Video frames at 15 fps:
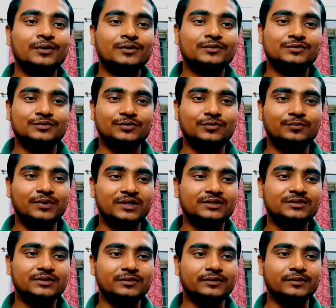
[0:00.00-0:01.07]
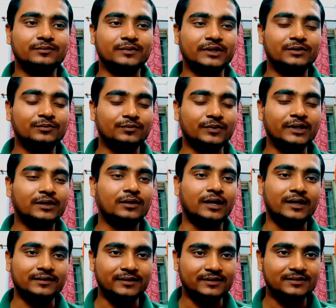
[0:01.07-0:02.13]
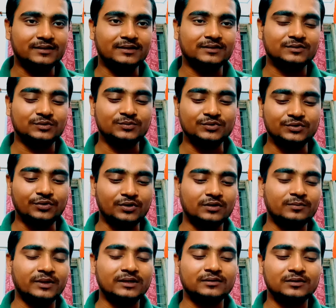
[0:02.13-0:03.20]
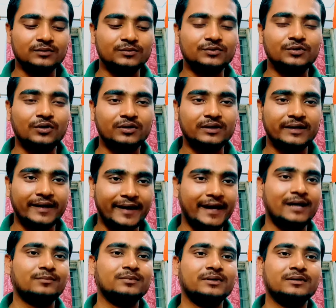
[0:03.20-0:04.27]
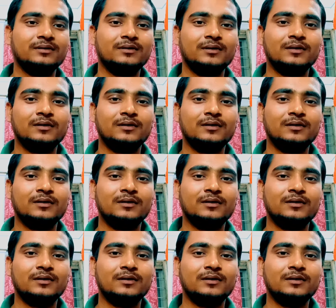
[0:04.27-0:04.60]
So first when other things, if you don't mind, if you don't have a